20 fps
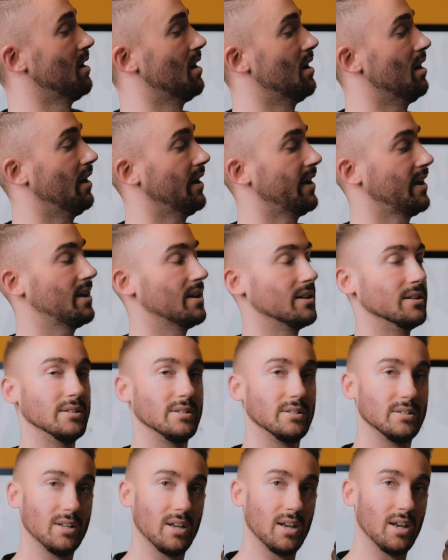I can
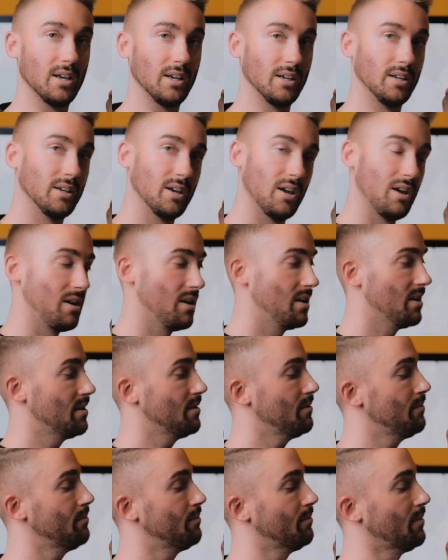see
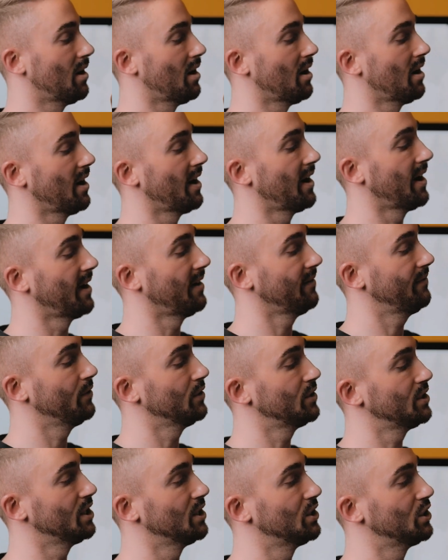my
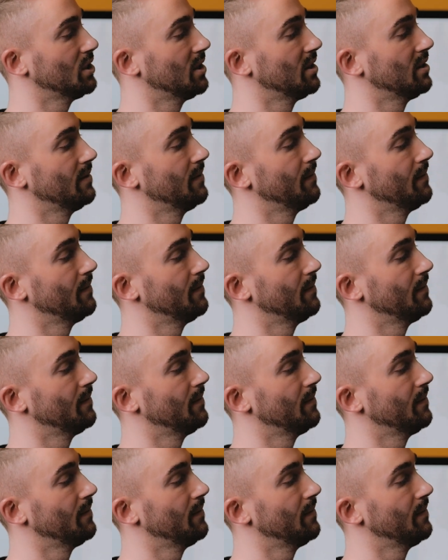footage